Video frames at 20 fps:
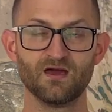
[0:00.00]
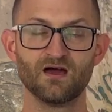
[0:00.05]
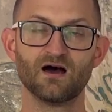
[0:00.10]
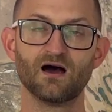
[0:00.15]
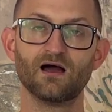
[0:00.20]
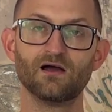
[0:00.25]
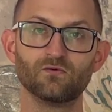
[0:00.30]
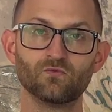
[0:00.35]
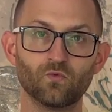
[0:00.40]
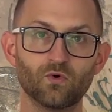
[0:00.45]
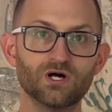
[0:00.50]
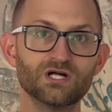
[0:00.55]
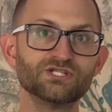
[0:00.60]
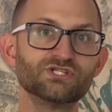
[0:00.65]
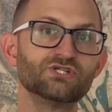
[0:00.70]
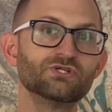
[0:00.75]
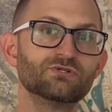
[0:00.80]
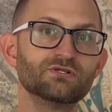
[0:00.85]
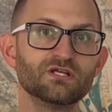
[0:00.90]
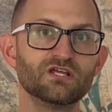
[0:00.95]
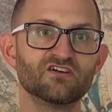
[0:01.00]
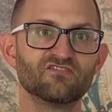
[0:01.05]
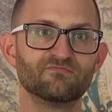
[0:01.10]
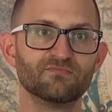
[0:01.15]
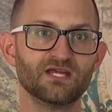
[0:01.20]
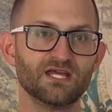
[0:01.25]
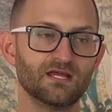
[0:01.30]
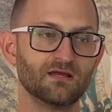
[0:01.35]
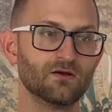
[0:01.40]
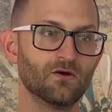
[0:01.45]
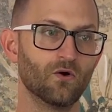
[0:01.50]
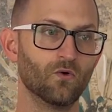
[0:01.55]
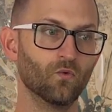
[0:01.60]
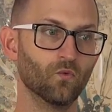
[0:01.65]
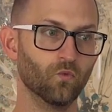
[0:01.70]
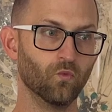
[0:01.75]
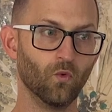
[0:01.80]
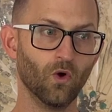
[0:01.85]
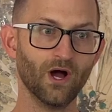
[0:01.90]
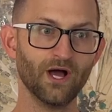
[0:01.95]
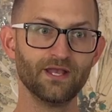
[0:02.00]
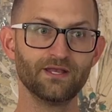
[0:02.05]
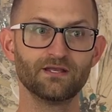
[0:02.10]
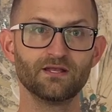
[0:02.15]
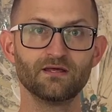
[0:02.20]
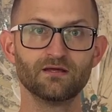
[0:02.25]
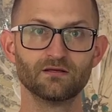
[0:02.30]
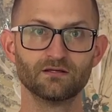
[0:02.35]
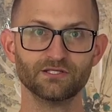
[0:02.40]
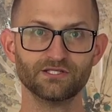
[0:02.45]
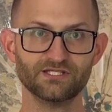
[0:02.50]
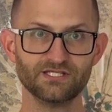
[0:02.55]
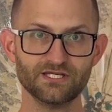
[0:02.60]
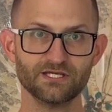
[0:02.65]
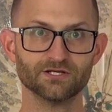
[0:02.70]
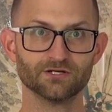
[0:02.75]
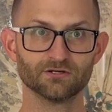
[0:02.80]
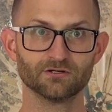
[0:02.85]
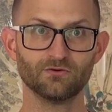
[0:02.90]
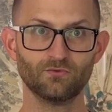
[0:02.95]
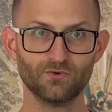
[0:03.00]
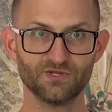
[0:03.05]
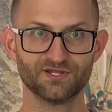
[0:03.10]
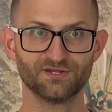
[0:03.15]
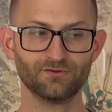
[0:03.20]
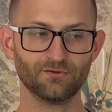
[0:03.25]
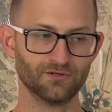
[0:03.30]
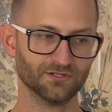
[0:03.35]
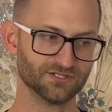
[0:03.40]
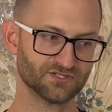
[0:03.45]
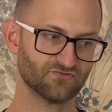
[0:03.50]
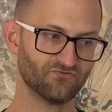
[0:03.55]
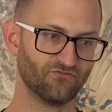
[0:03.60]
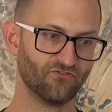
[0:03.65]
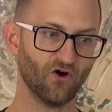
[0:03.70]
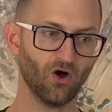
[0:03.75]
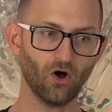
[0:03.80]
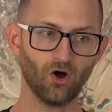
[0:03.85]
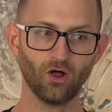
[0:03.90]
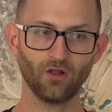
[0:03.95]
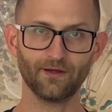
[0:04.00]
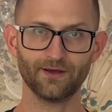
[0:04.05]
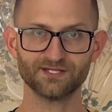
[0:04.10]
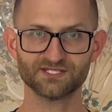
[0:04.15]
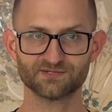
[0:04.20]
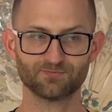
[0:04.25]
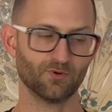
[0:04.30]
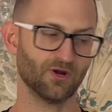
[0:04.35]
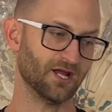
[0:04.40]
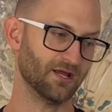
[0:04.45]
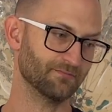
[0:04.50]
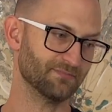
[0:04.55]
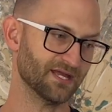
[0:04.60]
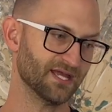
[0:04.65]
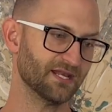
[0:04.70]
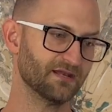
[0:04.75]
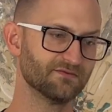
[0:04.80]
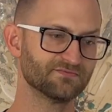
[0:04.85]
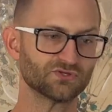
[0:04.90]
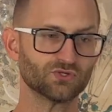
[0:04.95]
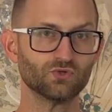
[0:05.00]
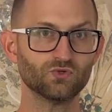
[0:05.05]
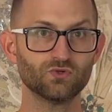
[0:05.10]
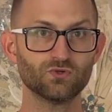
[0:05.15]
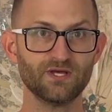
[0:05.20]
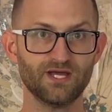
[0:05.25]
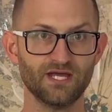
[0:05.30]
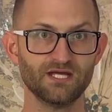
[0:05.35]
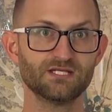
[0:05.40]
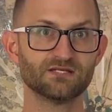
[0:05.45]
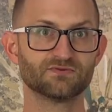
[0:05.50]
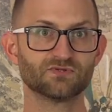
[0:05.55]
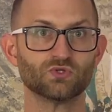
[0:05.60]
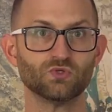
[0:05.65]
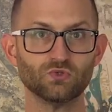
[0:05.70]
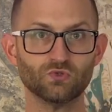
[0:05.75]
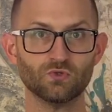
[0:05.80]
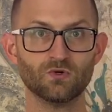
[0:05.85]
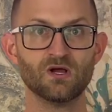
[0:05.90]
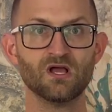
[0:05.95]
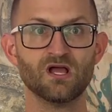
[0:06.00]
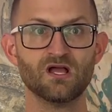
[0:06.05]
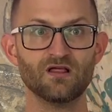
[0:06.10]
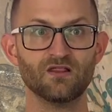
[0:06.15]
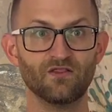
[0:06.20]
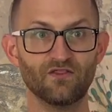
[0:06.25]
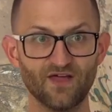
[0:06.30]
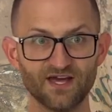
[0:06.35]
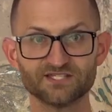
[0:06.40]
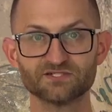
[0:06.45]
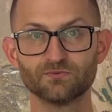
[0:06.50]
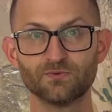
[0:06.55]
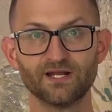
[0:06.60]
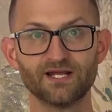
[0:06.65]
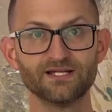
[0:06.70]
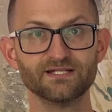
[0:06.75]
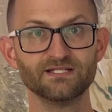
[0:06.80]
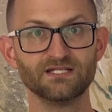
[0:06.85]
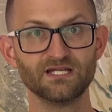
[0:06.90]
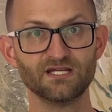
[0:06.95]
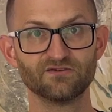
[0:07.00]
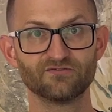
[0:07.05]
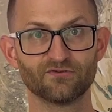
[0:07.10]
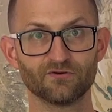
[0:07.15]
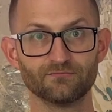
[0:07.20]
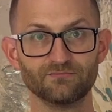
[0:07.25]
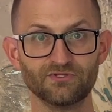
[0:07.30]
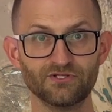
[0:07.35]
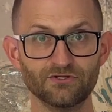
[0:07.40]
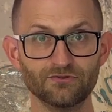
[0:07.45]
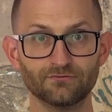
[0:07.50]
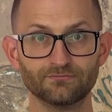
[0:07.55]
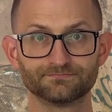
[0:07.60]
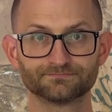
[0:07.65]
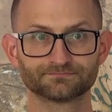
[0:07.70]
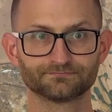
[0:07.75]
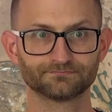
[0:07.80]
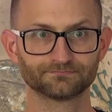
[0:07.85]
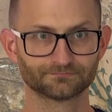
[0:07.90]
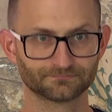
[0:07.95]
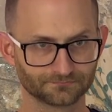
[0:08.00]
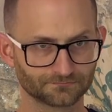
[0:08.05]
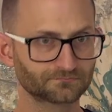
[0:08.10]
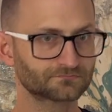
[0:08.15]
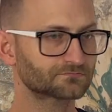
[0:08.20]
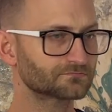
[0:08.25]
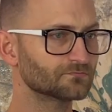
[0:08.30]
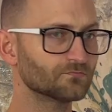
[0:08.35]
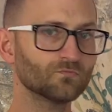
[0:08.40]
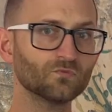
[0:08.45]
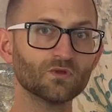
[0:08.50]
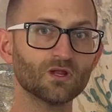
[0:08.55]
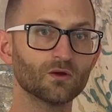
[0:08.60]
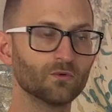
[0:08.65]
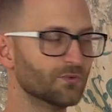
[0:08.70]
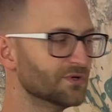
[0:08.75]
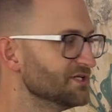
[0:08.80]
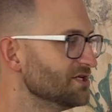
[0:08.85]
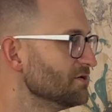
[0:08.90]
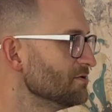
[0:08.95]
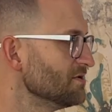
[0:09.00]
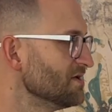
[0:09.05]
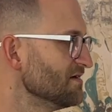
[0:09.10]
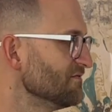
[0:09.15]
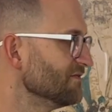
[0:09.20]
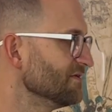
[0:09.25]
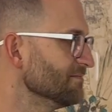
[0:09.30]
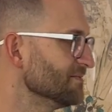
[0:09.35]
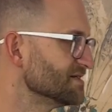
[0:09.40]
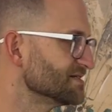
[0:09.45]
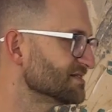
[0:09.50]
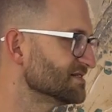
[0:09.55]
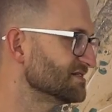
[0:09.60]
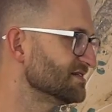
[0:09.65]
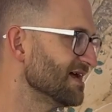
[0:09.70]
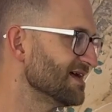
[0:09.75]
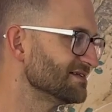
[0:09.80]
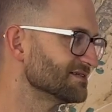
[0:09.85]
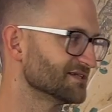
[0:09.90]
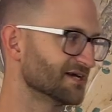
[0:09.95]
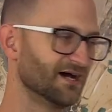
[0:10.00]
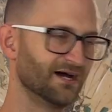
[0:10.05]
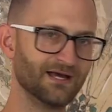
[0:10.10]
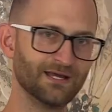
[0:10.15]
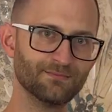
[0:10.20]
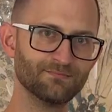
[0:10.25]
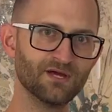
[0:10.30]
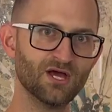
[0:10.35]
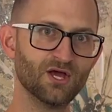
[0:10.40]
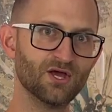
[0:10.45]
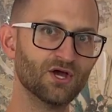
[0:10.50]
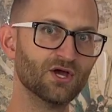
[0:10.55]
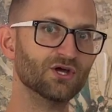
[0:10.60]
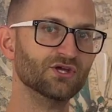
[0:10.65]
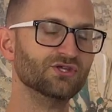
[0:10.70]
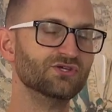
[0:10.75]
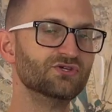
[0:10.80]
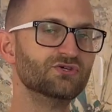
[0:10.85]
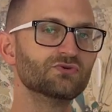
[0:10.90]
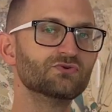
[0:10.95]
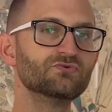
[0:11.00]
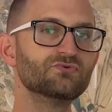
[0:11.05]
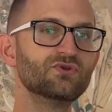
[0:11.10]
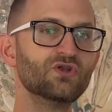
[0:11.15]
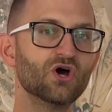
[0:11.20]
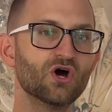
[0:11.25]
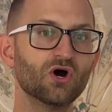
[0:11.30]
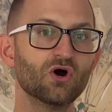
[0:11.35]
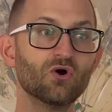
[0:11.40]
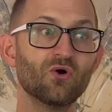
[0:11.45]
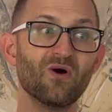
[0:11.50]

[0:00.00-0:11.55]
I want you to give me 1 year with students, fall and spring, beginning of school, end of school. That's what I need from you. When you give them a set time, you know